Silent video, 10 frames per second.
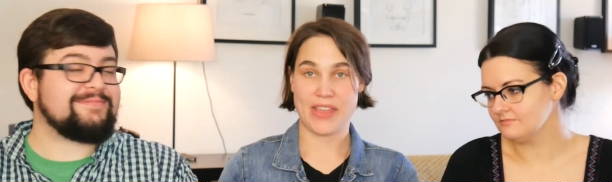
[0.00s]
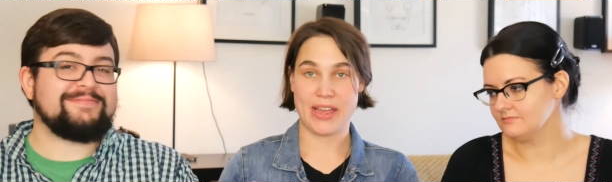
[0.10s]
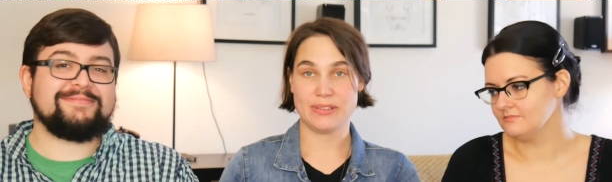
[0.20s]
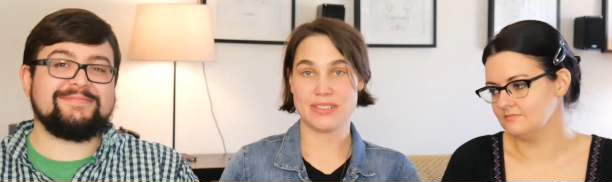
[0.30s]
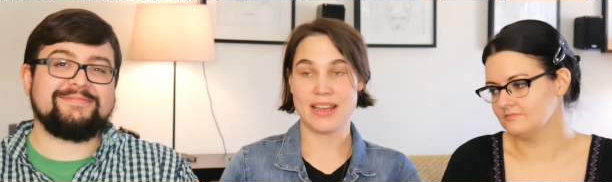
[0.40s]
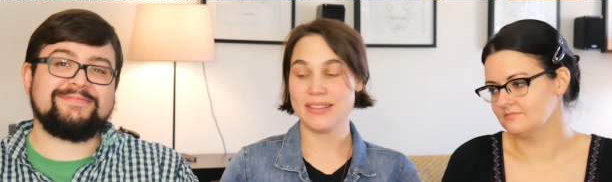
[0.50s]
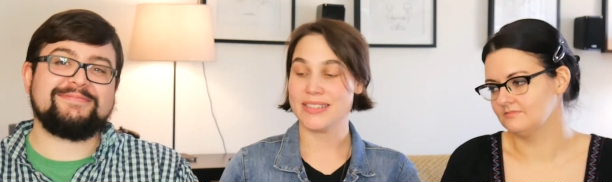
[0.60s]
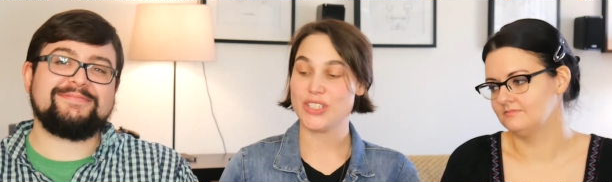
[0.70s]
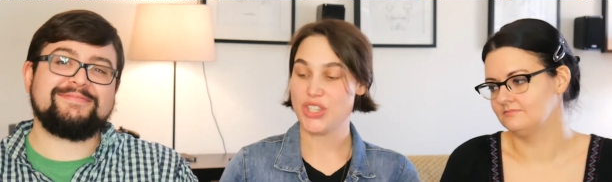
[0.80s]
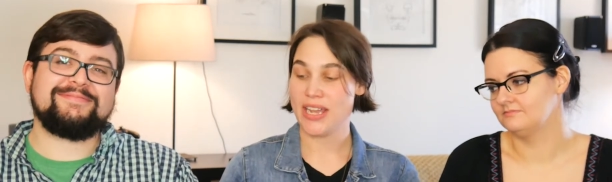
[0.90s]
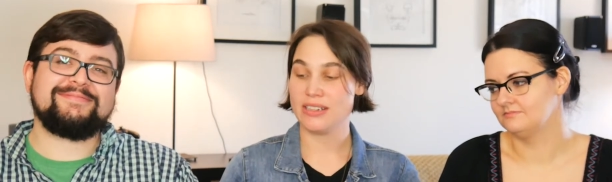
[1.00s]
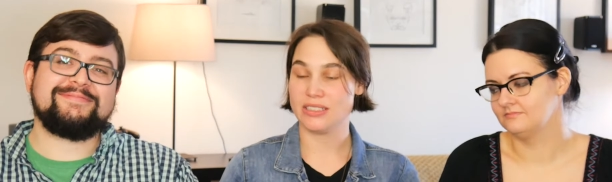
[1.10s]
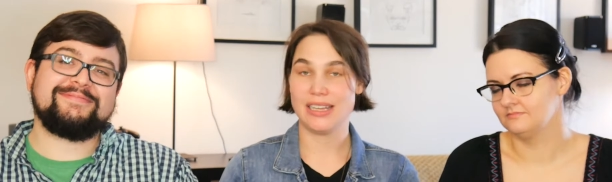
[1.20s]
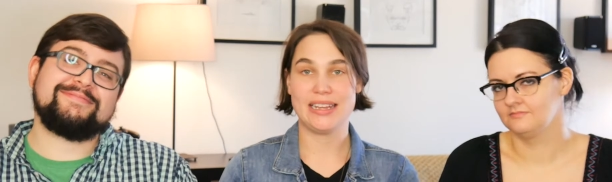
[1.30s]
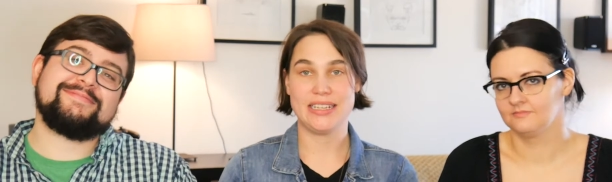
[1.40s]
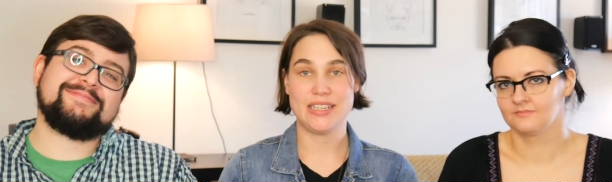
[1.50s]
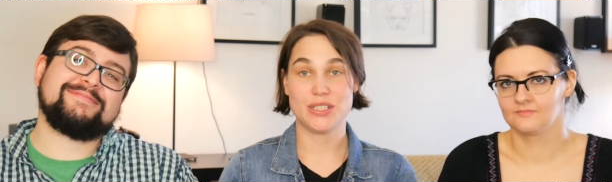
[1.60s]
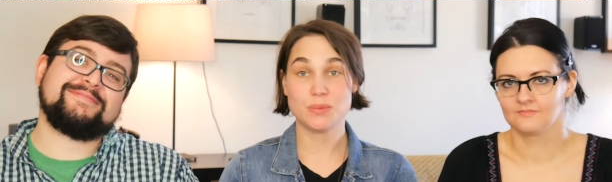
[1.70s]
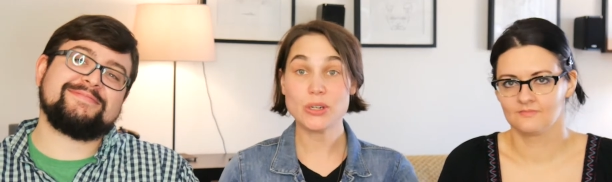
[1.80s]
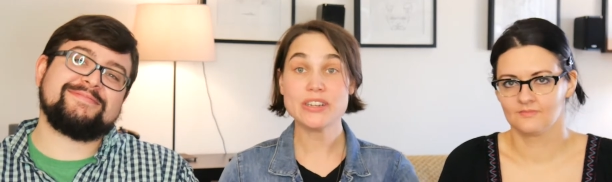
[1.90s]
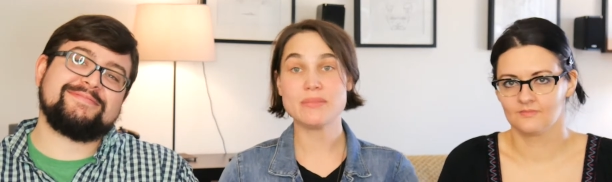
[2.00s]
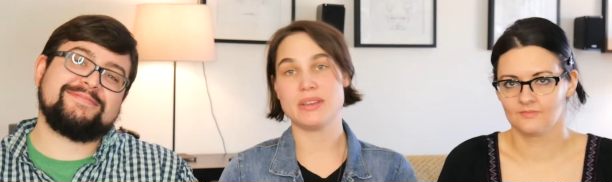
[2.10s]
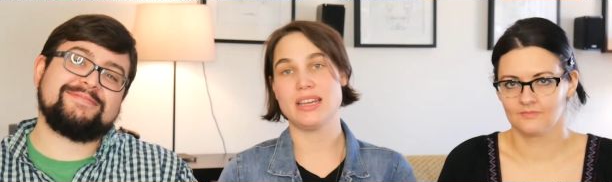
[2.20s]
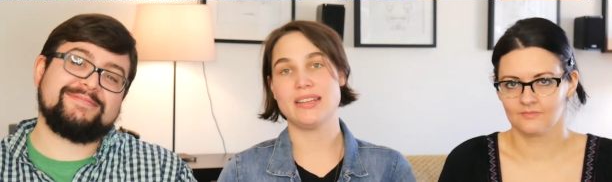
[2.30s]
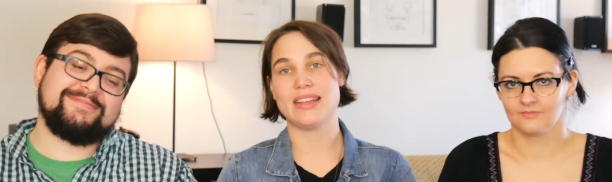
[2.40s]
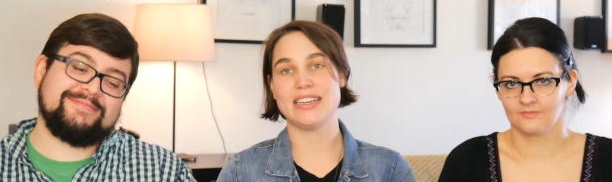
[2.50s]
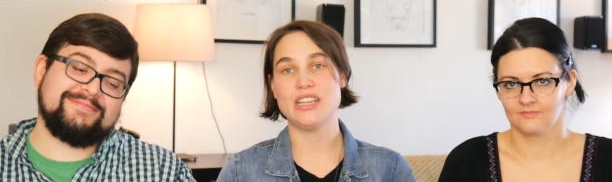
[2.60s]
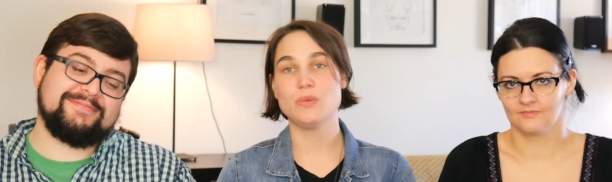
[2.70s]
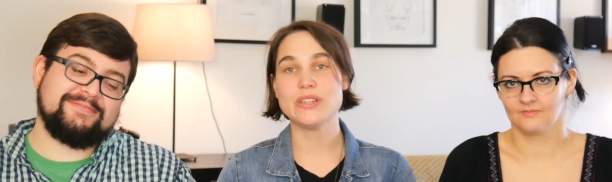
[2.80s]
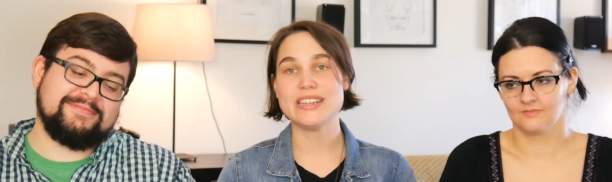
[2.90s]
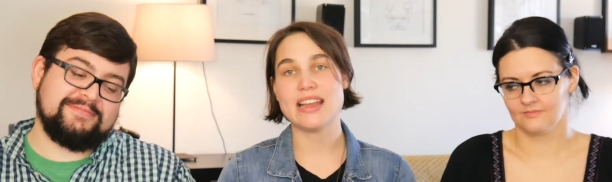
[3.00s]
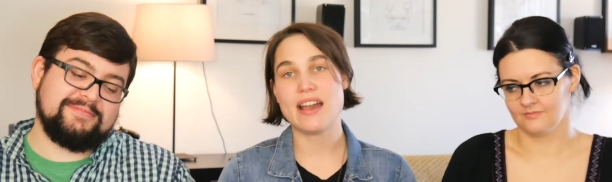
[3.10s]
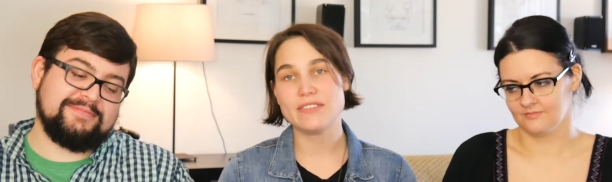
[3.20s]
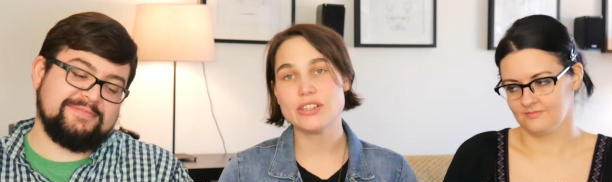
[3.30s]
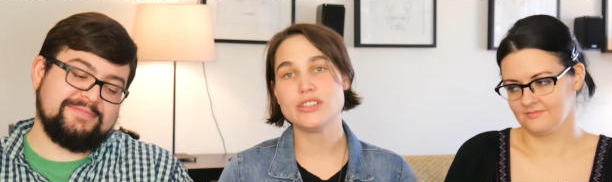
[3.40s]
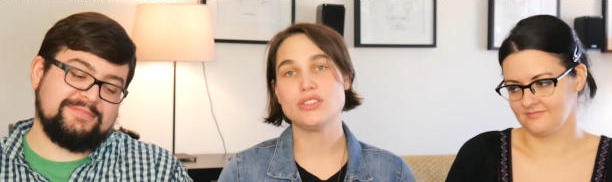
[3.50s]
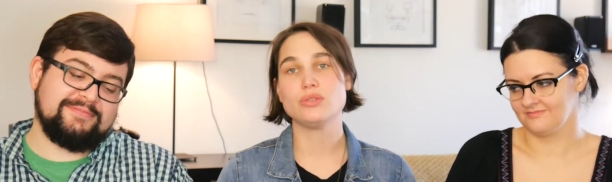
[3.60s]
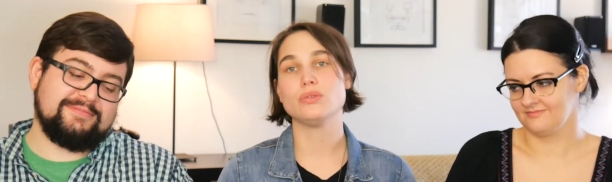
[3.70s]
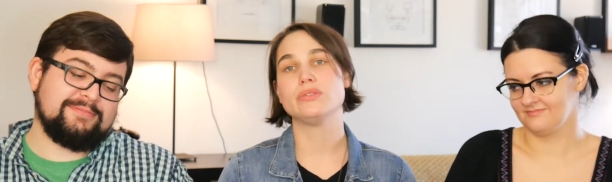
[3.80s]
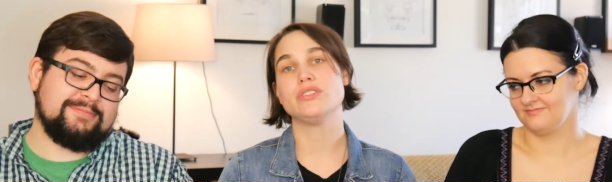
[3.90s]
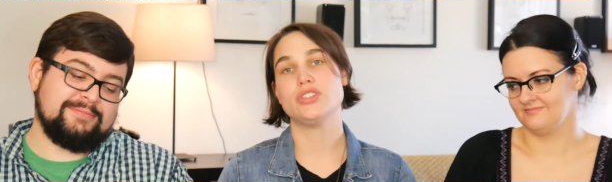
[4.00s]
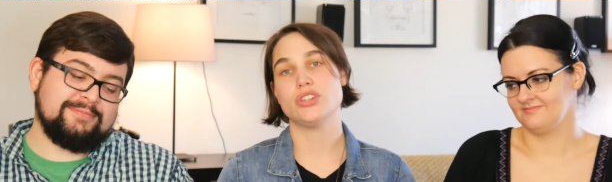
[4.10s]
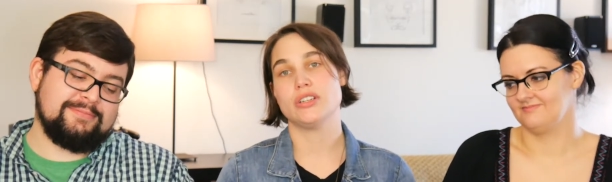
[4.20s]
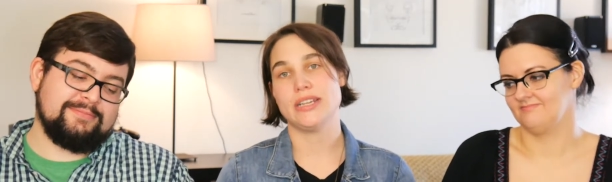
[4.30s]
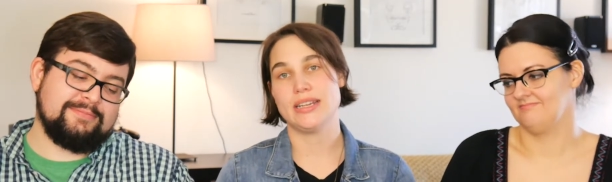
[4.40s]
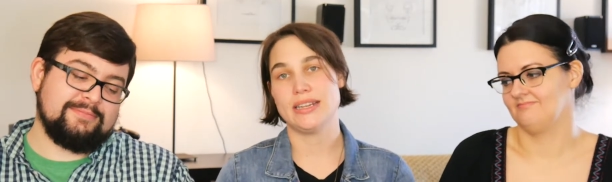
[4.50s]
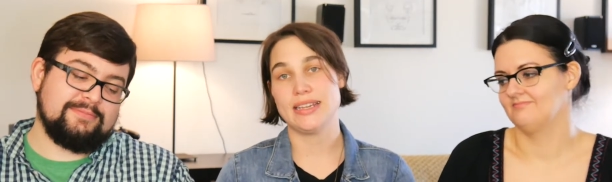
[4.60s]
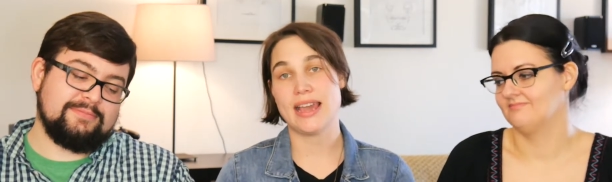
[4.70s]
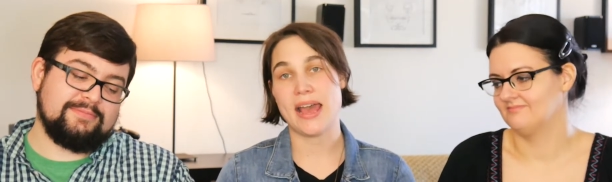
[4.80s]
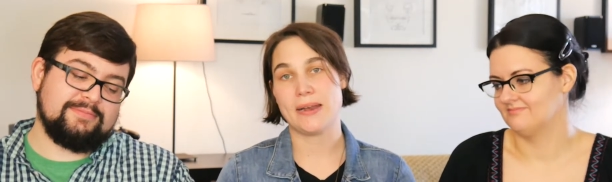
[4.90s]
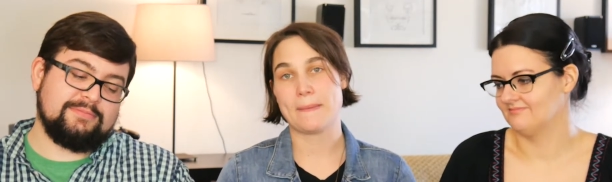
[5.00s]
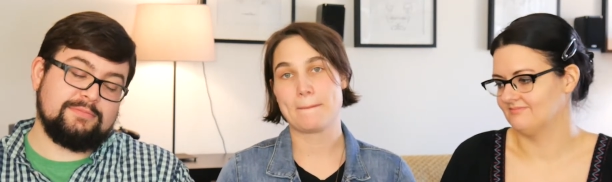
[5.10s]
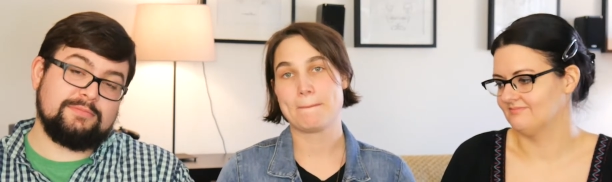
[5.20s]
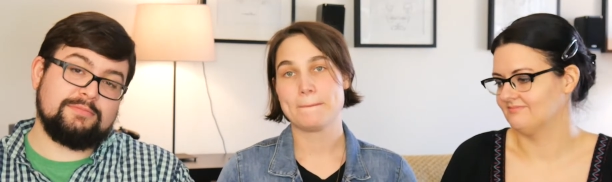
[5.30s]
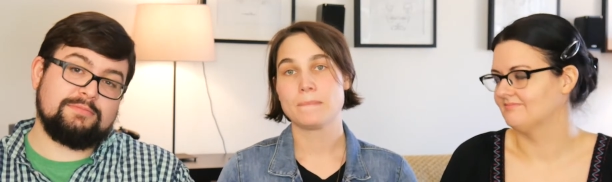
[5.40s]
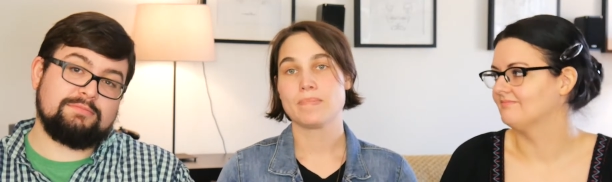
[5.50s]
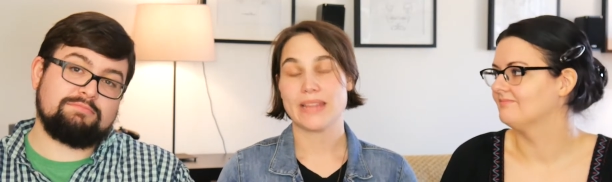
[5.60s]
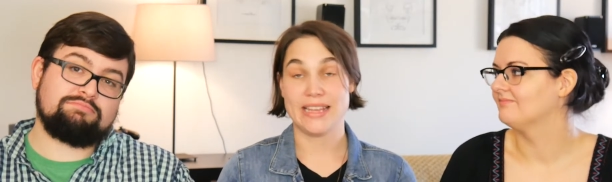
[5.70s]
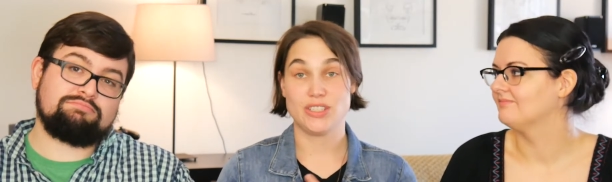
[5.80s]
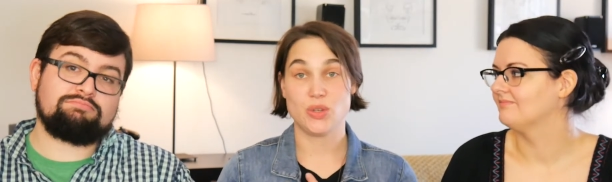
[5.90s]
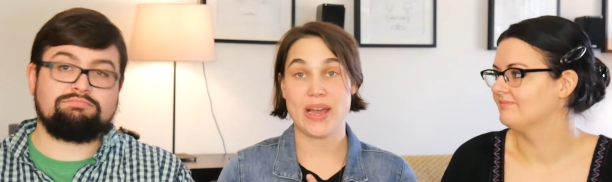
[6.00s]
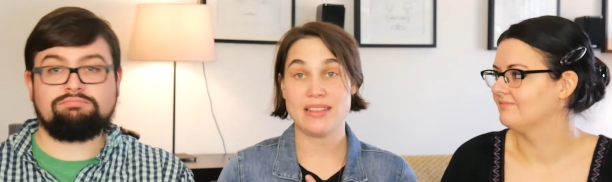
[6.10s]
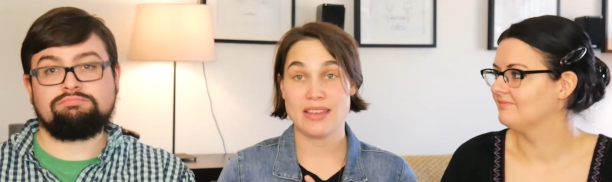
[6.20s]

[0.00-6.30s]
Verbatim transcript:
Speaker 1: I was on this channel and he swore to me that he would never do durian again. And so I